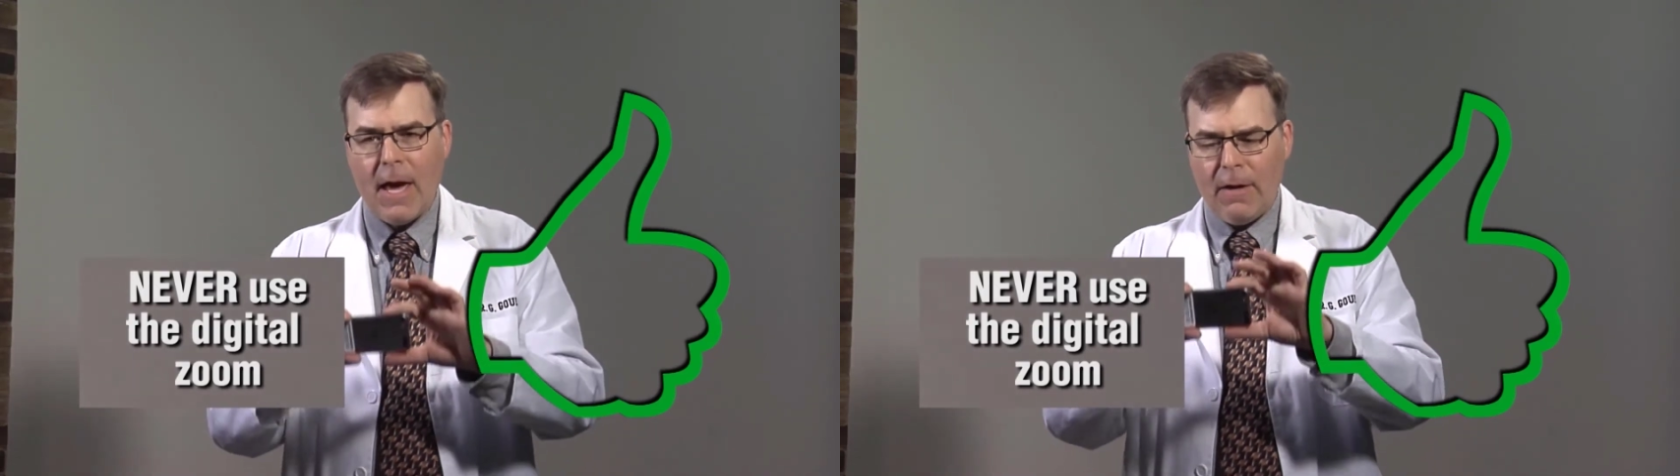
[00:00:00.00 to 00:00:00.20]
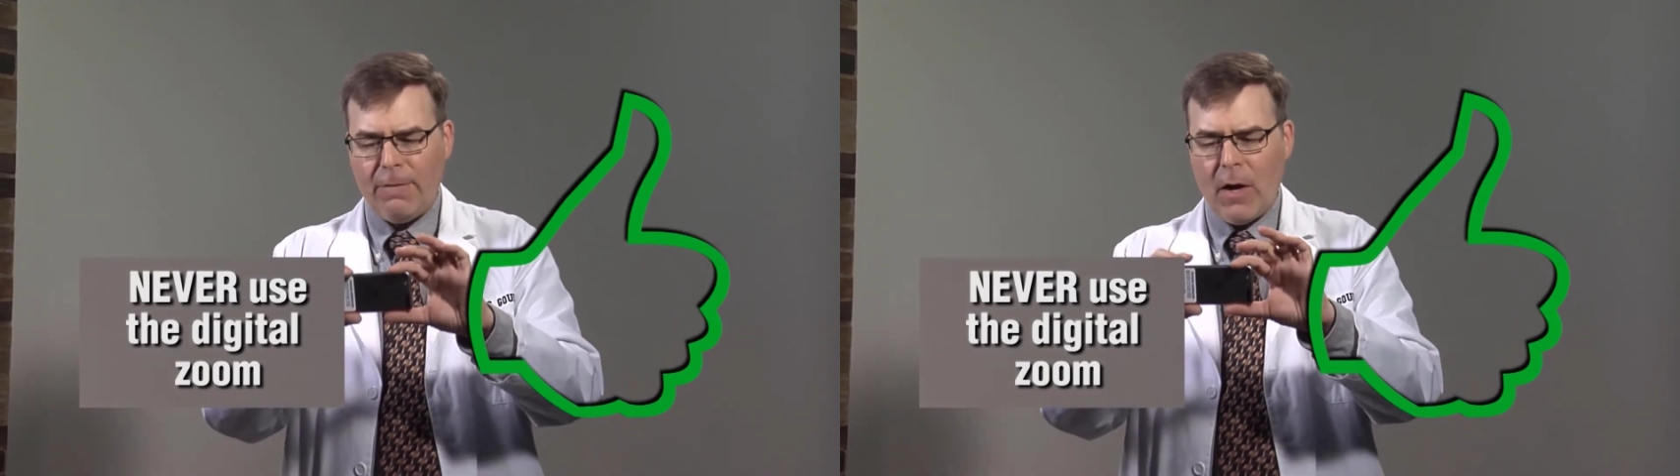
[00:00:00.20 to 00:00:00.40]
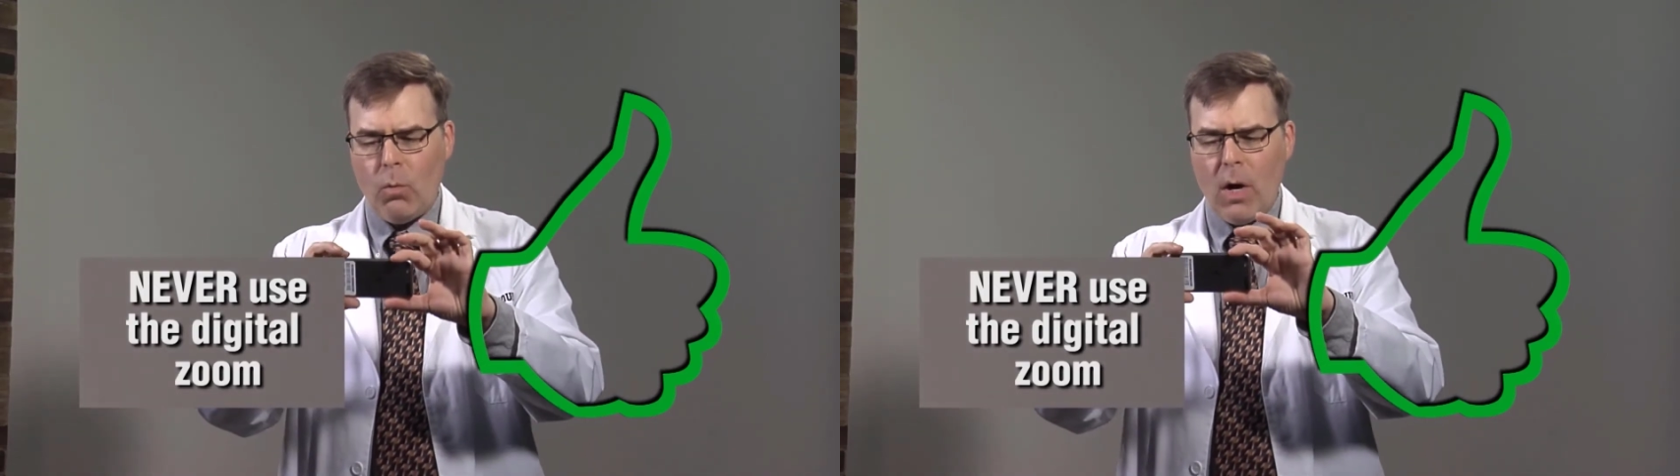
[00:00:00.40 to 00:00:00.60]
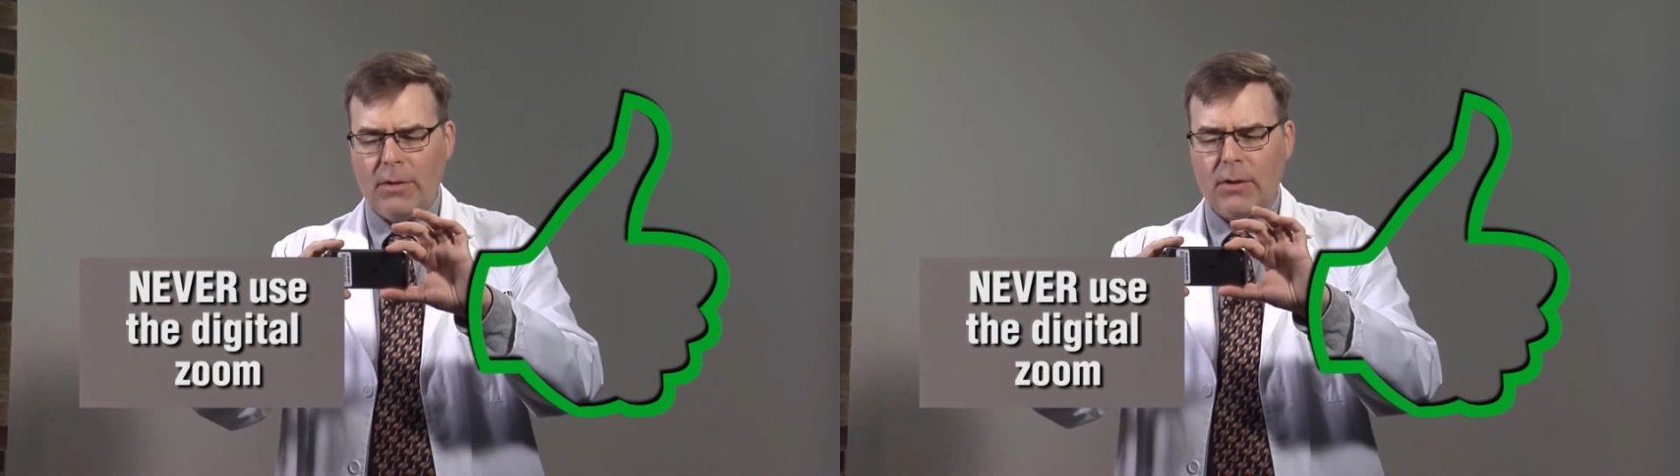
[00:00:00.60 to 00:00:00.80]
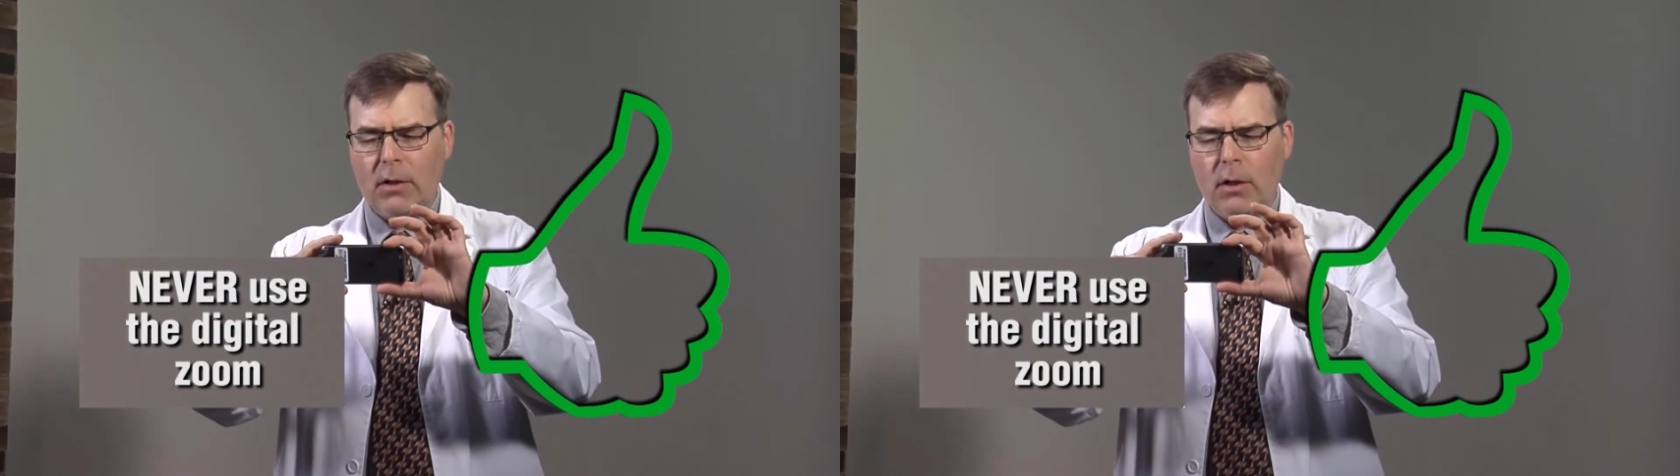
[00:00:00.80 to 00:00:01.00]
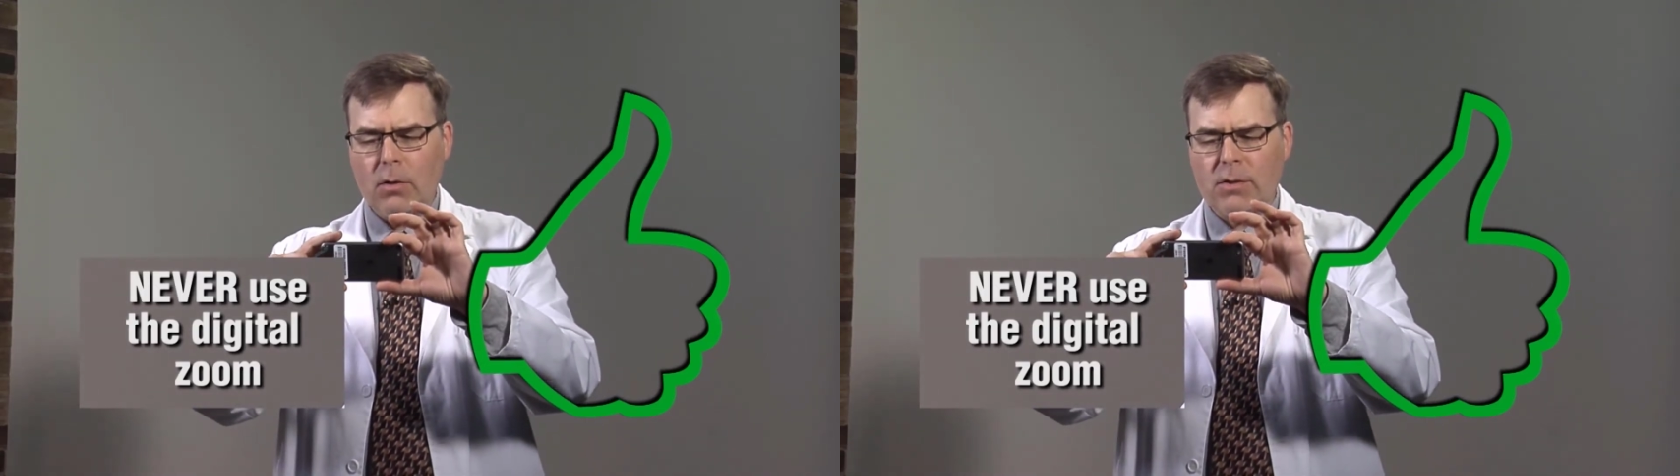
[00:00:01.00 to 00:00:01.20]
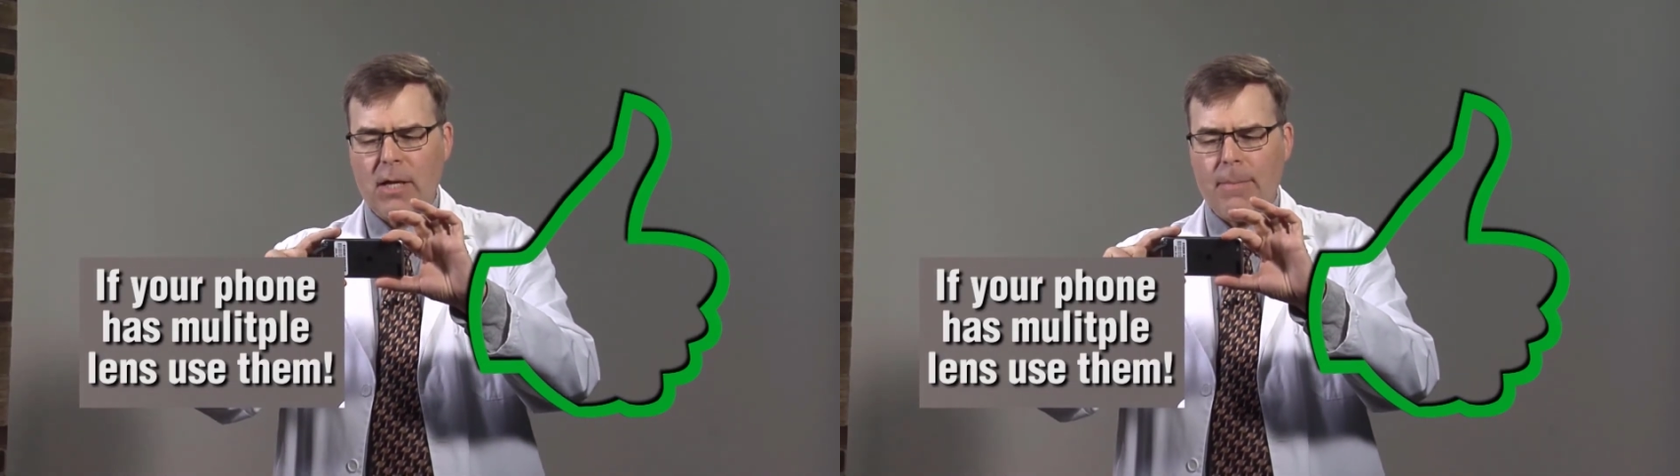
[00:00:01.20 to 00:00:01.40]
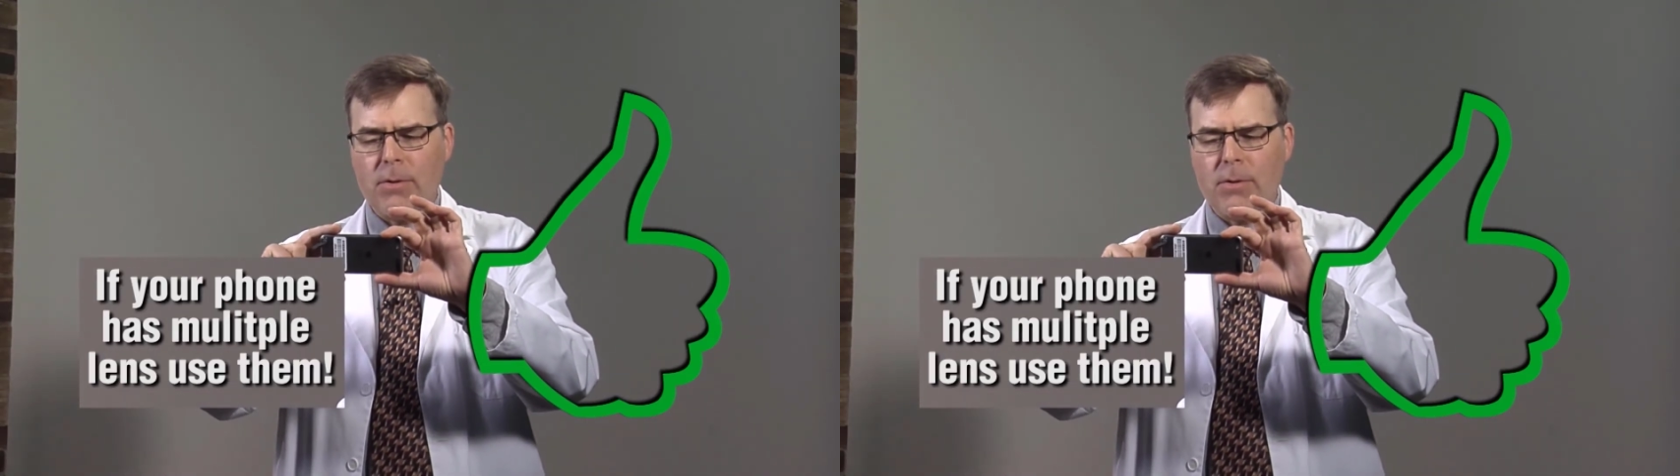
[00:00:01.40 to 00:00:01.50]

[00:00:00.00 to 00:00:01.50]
and if I want the close-up,